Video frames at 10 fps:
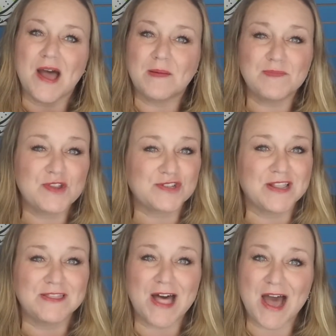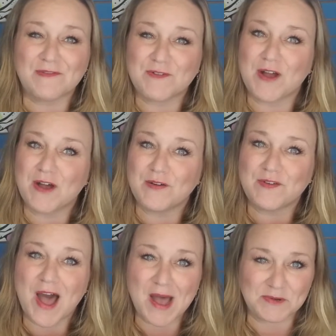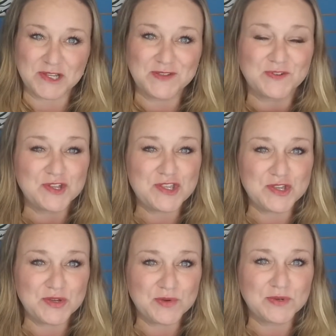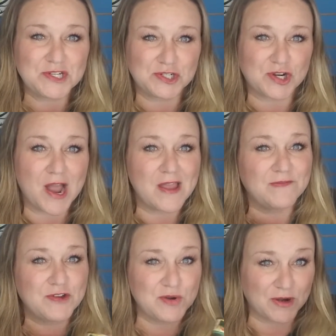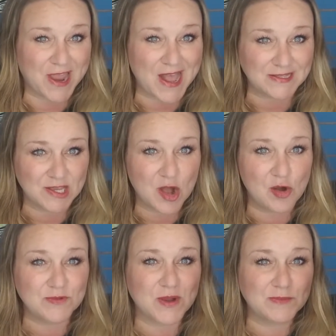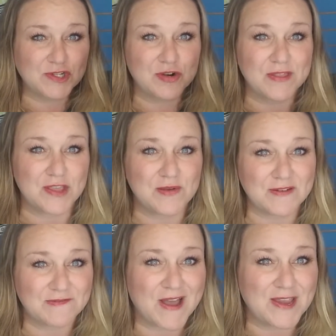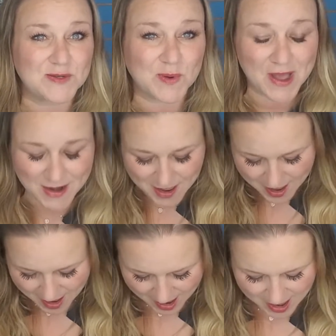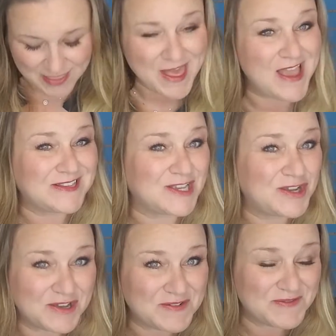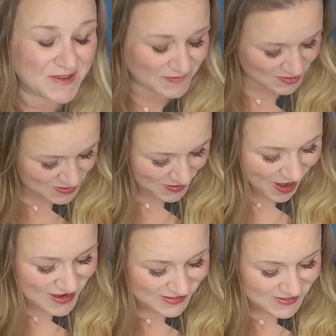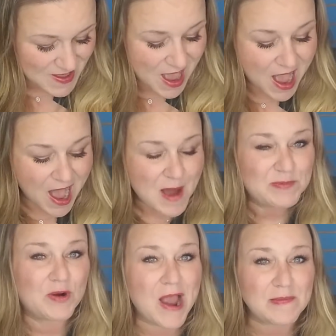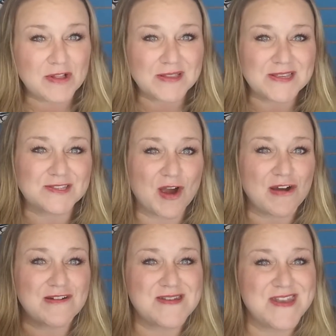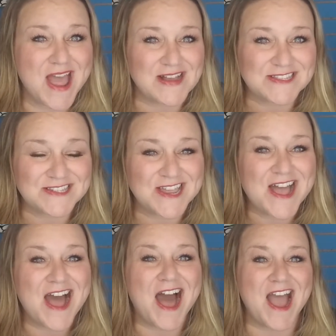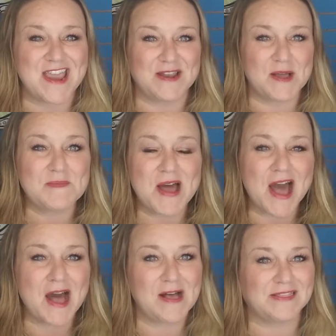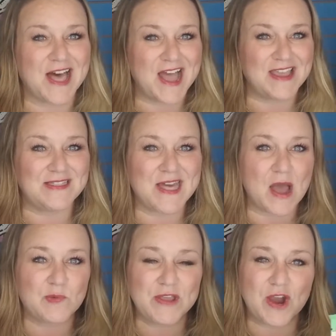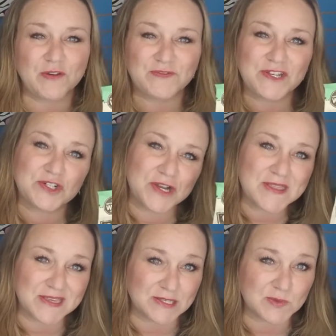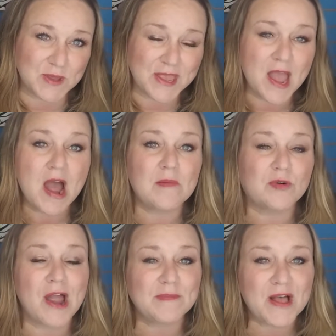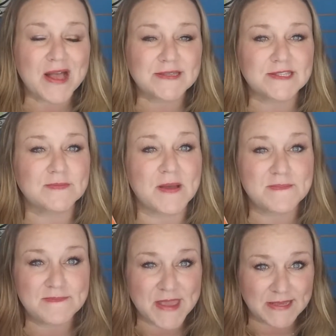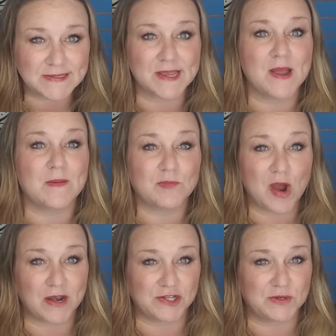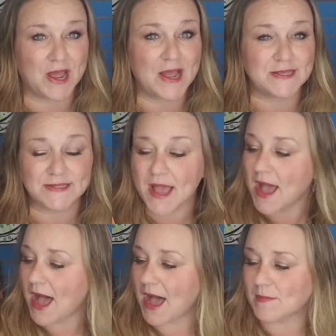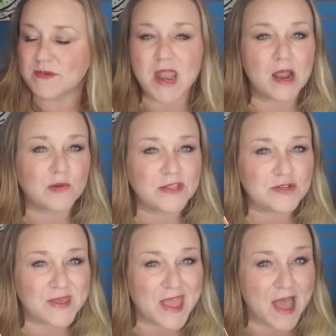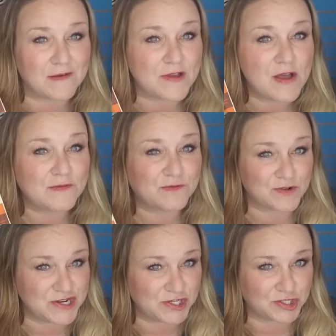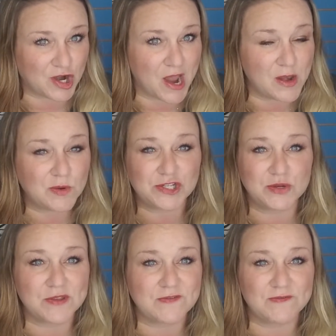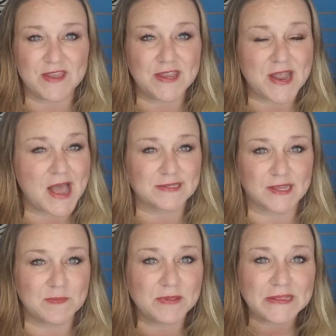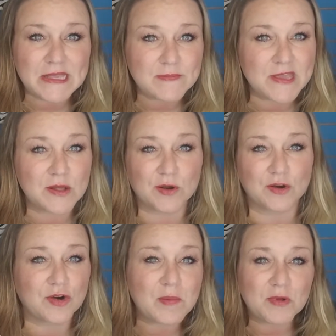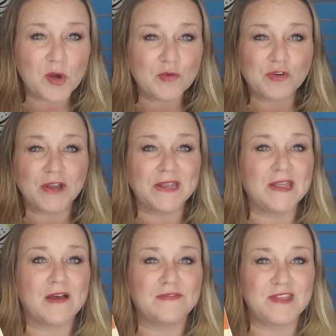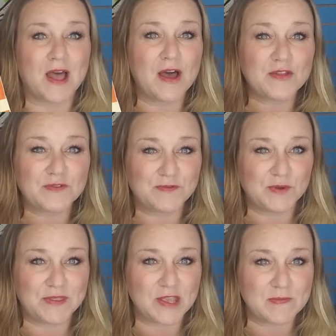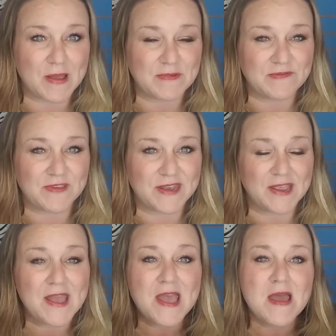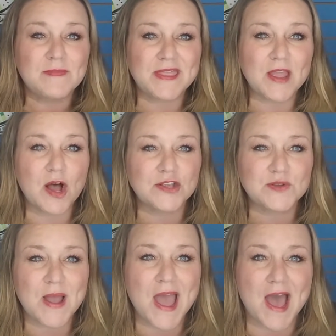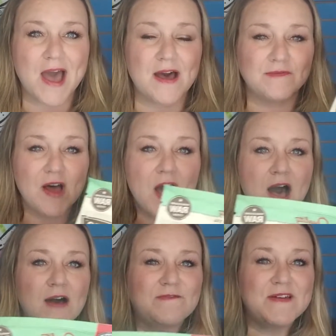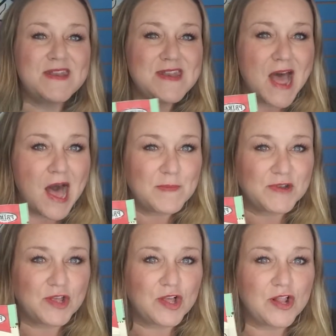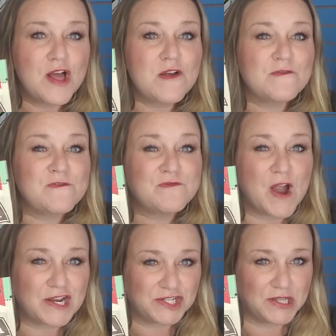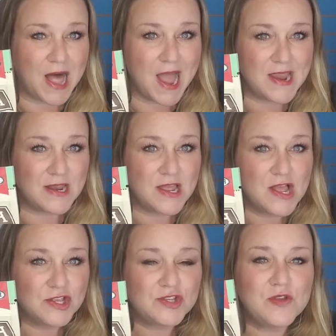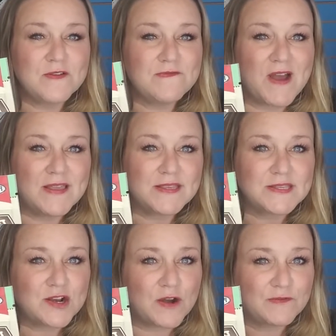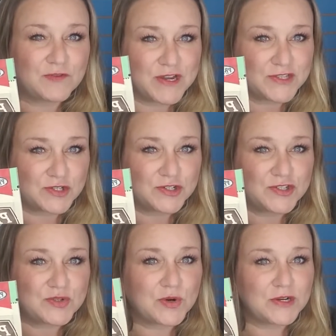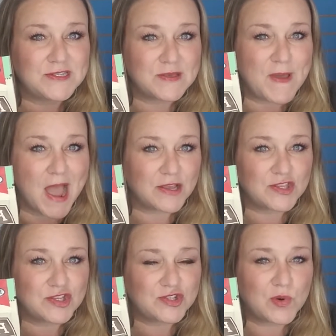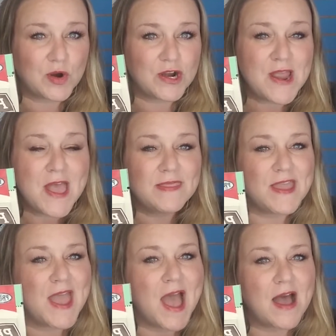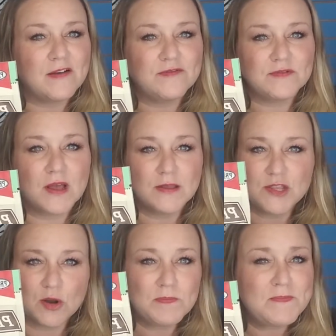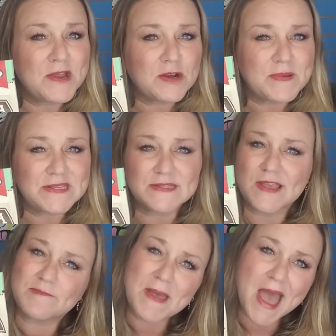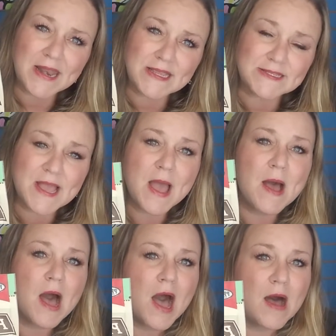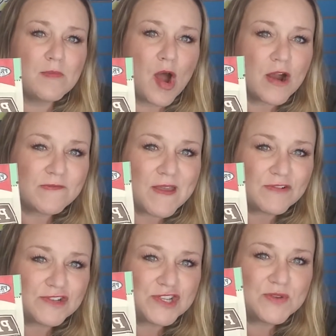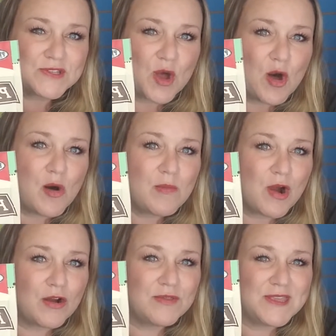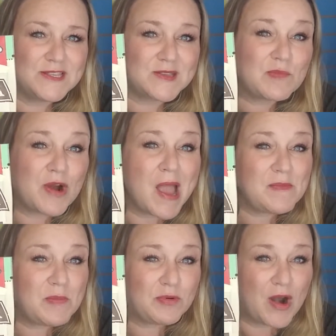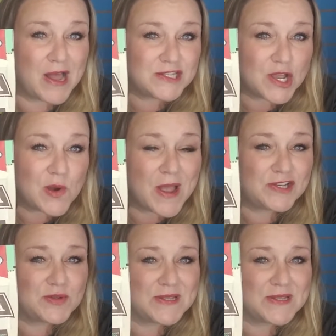there's a lot of options for you to try for your cats at home. So I'm sure that you can find one that is a good fit for you guys. Primal is our next item line that we are featuring this week. Primal has some amazing products, you guys. Not only do they have freeze-dried, which you can feed as a complete meal or crumble over any of the other food that you might be feeding, but they also have a phenomenal fresh line. So you can find this in our freezers towards the back of the store. They have, you know, bigger pieces, they have patties. Our favorite to use at home are these Primal Pronto. As you can